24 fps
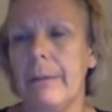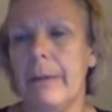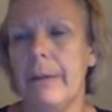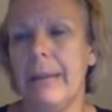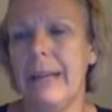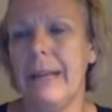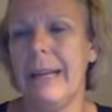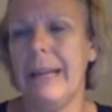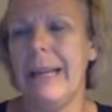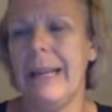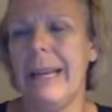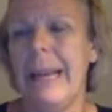
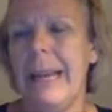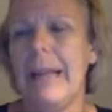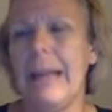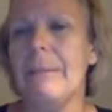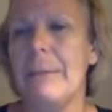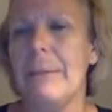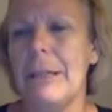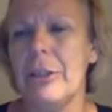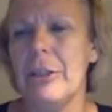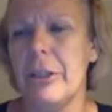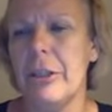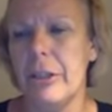It can't
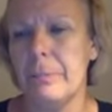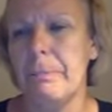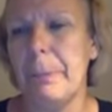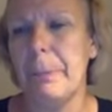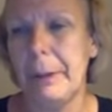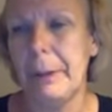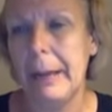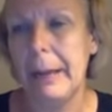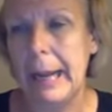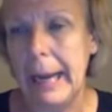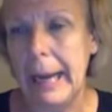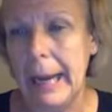be just
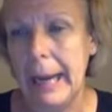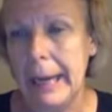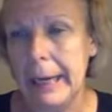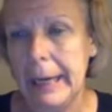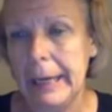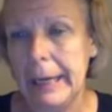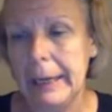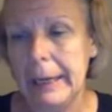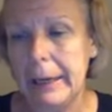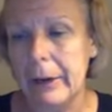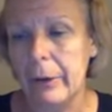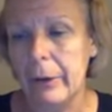
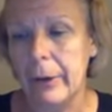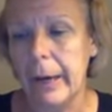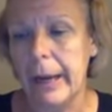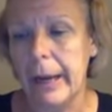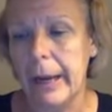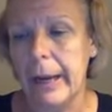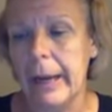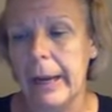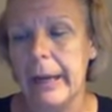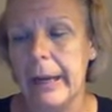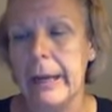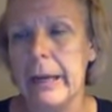blank.
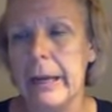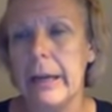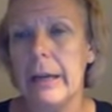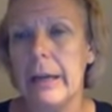Okay,